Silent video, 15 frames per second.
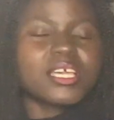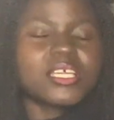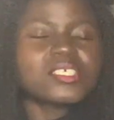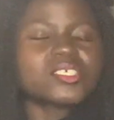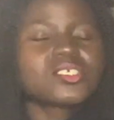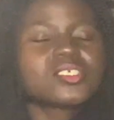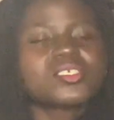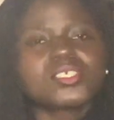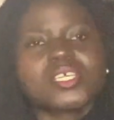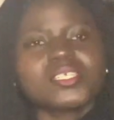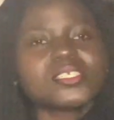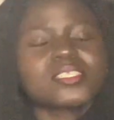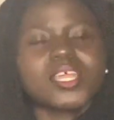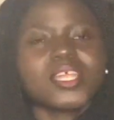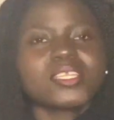and she's
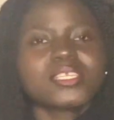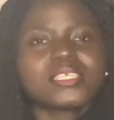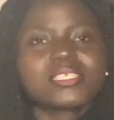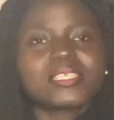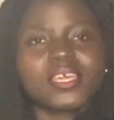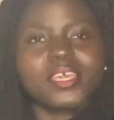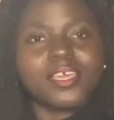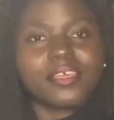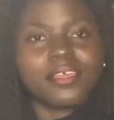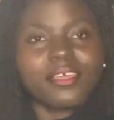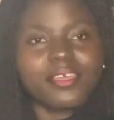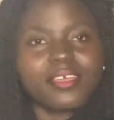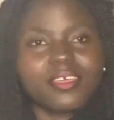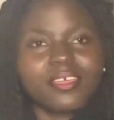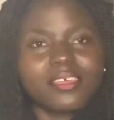just standing there
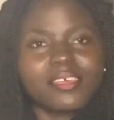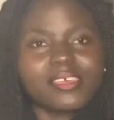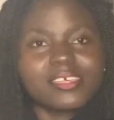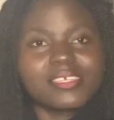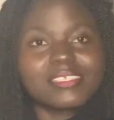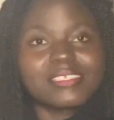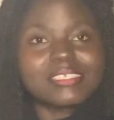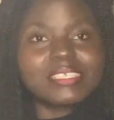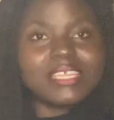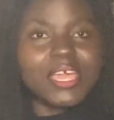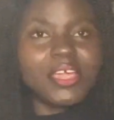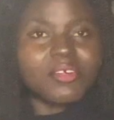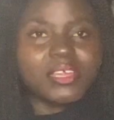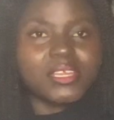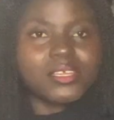
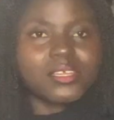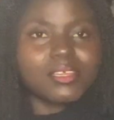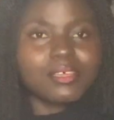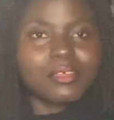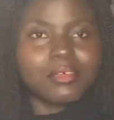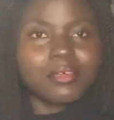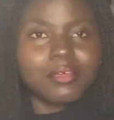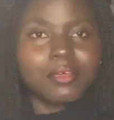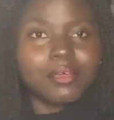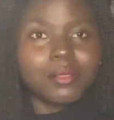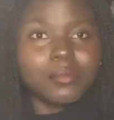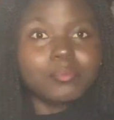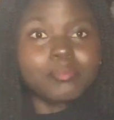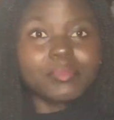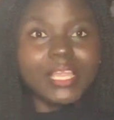staring
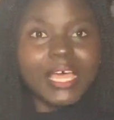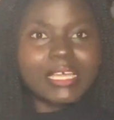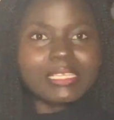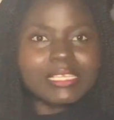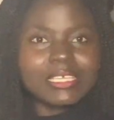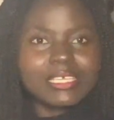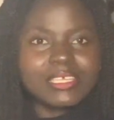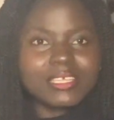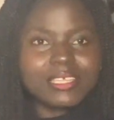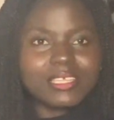blankly,